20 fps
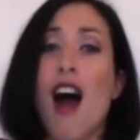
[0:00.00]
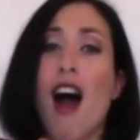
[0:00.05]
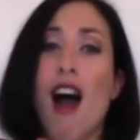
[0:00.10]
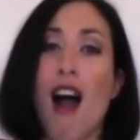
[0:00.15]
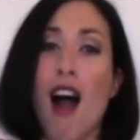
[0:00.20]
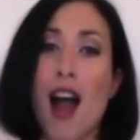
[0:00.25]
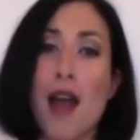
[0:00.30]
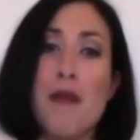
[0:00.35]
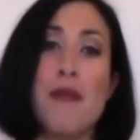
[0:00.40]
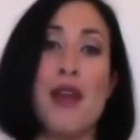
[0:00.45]

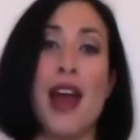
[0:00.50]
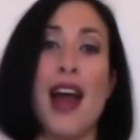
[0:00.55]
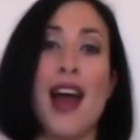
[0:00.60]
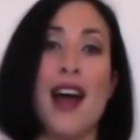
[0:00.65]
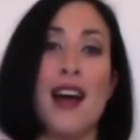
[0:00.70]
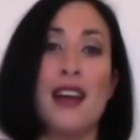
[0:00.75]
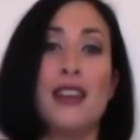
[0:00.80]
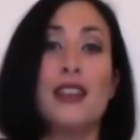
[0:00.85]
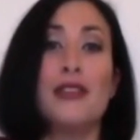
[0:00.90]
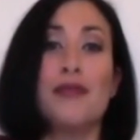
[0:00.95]
I'm
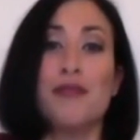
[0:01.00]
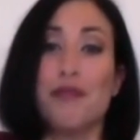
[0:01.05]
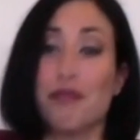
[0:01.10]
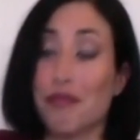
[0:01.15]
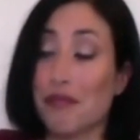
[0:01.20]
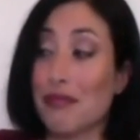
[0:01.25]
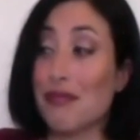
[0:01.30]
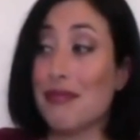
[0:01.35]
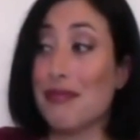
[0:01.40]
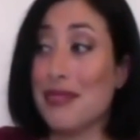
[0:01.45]

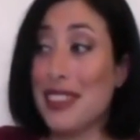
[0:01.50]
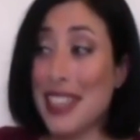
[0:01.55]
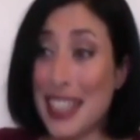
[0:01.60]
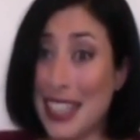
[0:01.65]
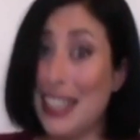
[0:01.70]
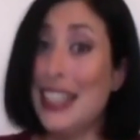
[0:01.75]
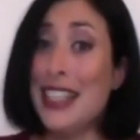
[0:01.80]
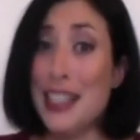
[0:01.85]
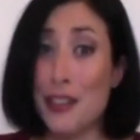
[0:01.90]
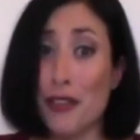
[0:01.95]
now,
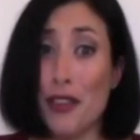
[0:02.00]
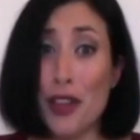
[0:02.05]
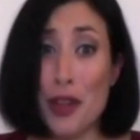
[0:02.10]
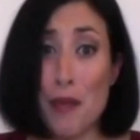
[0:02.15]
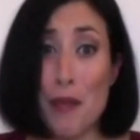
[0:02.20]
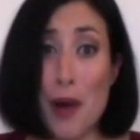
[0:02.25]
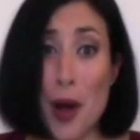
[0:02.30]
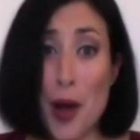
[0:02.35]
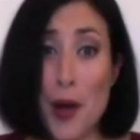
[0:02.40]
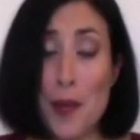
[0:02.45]
at least for the
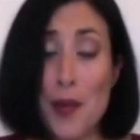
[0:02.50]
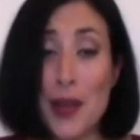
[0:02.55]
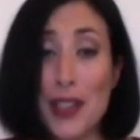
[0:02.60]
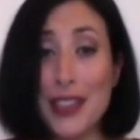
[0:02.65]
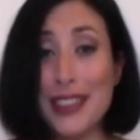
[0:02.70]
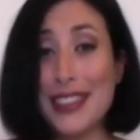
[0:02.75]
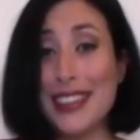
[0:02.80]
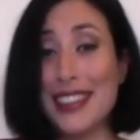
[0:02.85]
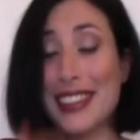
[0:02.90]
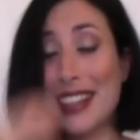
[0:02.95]

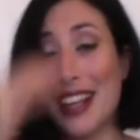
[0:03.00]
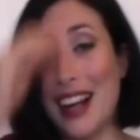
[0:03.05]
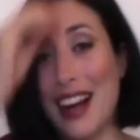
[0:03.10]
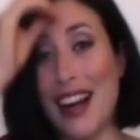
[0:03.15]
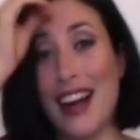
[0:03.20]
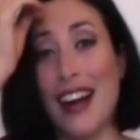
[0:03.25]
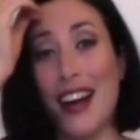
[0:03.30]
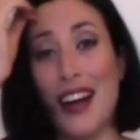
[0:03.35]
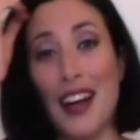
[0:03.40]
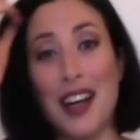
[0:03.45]

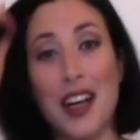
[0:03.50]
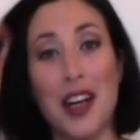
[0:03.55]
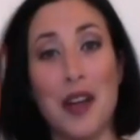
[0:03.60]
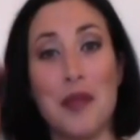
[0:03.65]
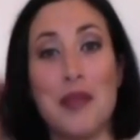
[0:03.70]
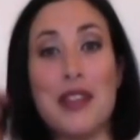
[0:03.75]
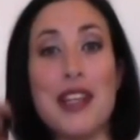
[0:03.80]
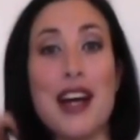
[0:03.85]
moment,